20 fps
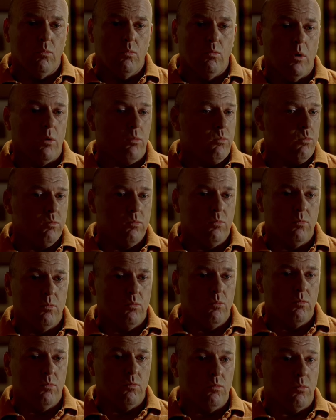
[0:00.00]
We're
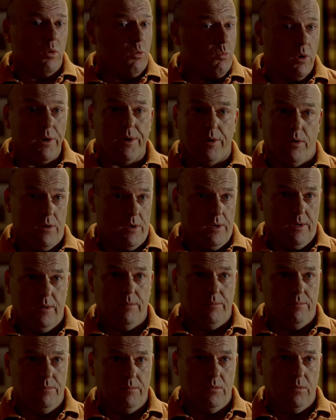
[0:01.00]
working on it.
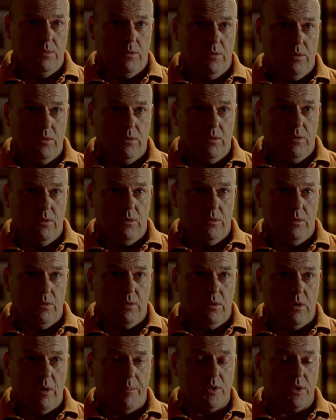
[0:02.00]

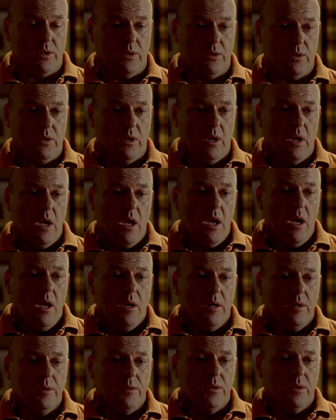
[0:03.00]
I mean,
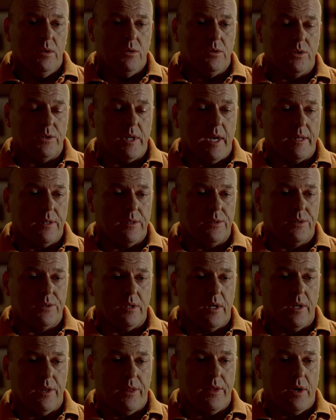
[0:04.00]
she's got
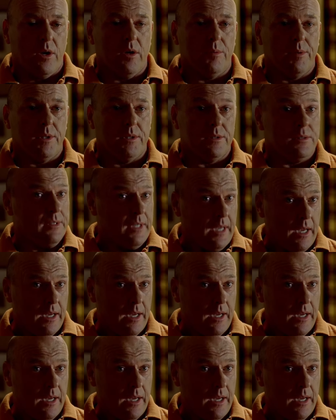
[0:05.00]
this therapist,